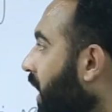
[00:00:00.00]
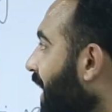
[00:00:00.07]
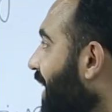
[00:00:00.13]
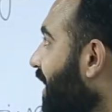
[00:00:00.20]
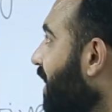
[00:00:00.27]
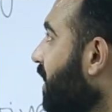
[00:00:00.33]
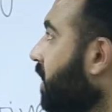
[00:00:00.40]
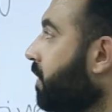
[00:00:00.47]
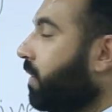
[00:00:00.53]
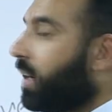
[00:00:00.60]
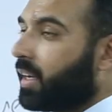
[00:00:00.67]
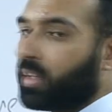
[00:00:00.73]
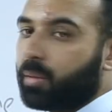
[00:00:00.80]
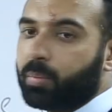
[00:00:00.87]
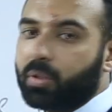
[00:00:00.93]

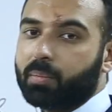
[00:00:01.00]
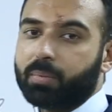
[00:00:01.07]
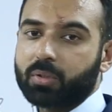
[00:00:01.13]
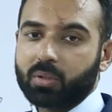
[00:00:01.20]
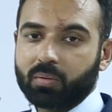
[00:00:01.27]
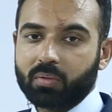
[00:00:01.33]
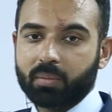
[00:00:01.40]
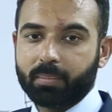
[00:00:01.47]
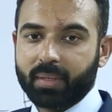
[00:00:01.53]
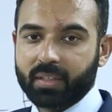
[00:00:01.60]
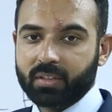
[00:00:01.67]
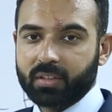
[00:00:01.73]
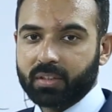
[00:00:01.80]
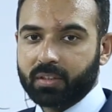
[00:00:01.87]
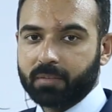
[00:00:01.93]
identify the purpose of the
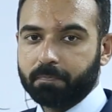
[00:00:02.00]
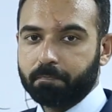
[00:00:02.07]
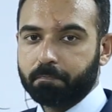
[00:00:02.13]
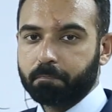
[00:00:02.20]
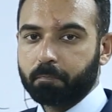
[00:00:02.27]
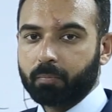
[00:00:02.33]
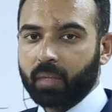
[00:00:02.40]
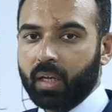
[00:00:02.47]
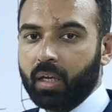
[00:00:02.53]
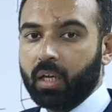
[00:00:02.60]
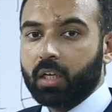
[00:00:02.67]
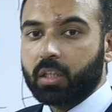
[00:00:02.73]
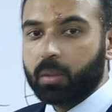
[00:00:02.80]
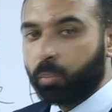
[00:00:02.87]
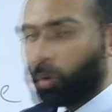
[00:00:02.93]
passage.
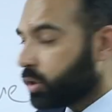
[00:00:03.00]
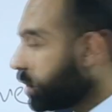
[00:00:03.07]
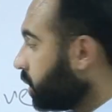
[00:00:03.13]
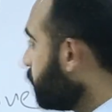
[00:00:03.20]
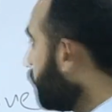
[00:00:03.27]
The most